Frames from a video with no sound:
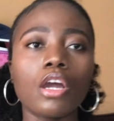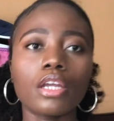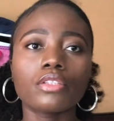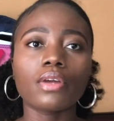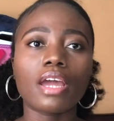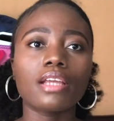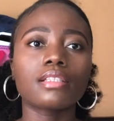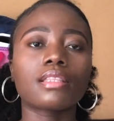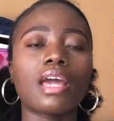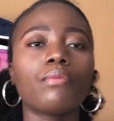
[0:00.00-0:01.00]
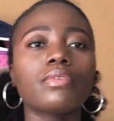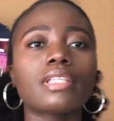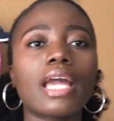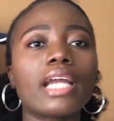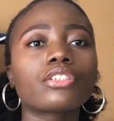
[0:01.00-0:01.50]
Okay, so guys, that was
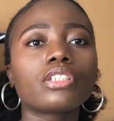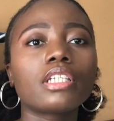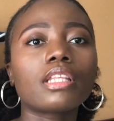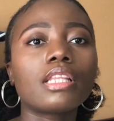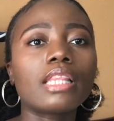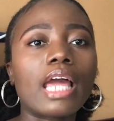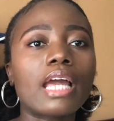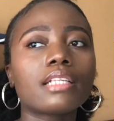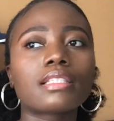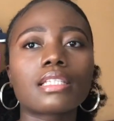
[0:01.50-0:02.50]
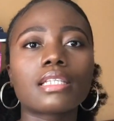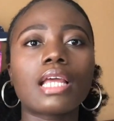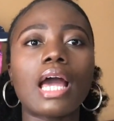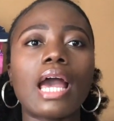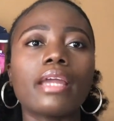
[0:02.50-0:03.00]
actually the last
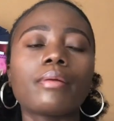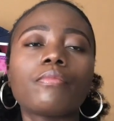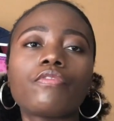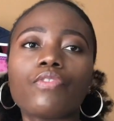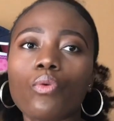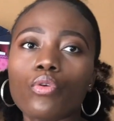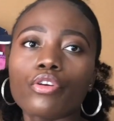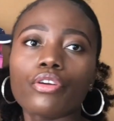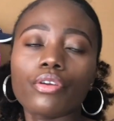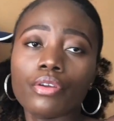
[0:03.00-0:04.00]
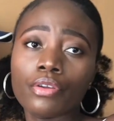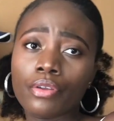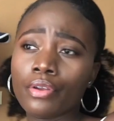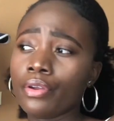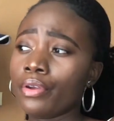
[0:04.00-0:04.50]
item for
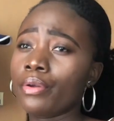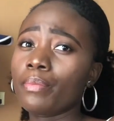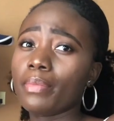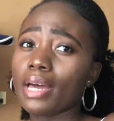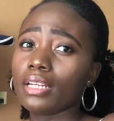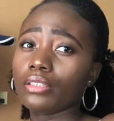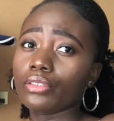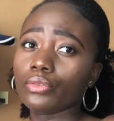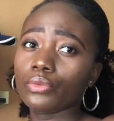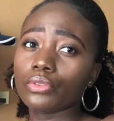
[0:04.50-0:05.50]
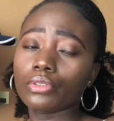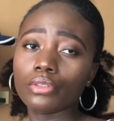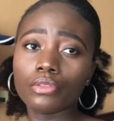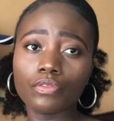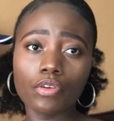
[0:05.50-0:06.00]
bodysuits,
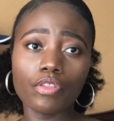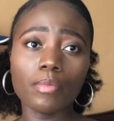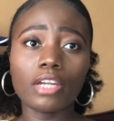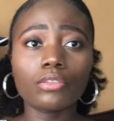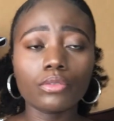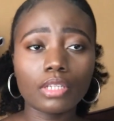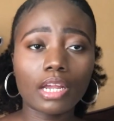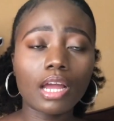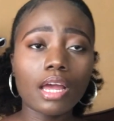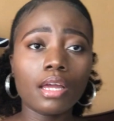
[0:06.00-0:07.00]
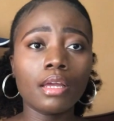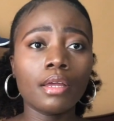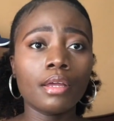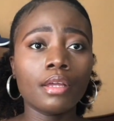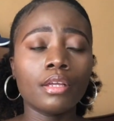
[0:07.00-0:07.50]
for all the bodysuits that I got.
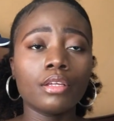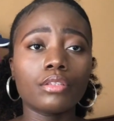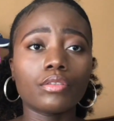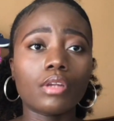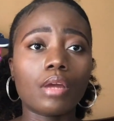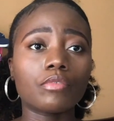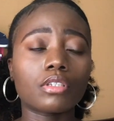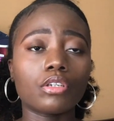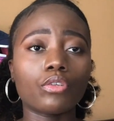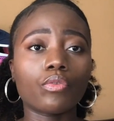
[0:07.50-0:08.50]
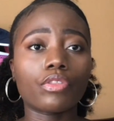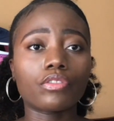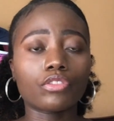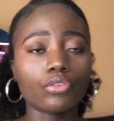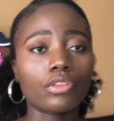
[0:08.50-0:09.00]
So now I'm just gonna
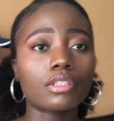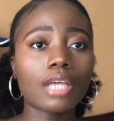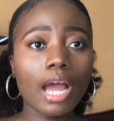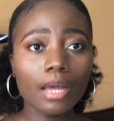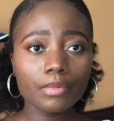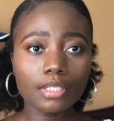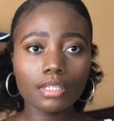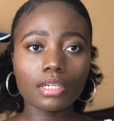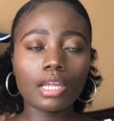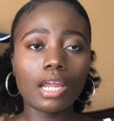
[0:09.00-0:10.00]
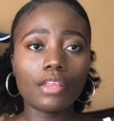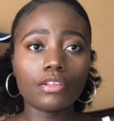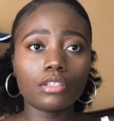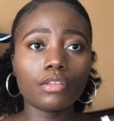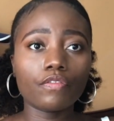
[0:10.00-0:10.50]
do the tops, and this
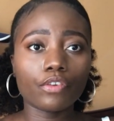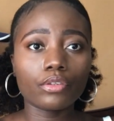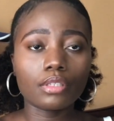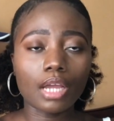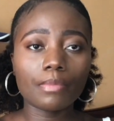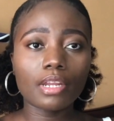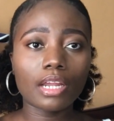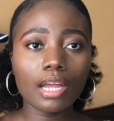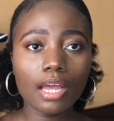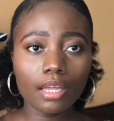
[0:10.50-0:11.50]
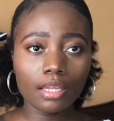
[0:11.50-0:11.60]
is the first top that I got.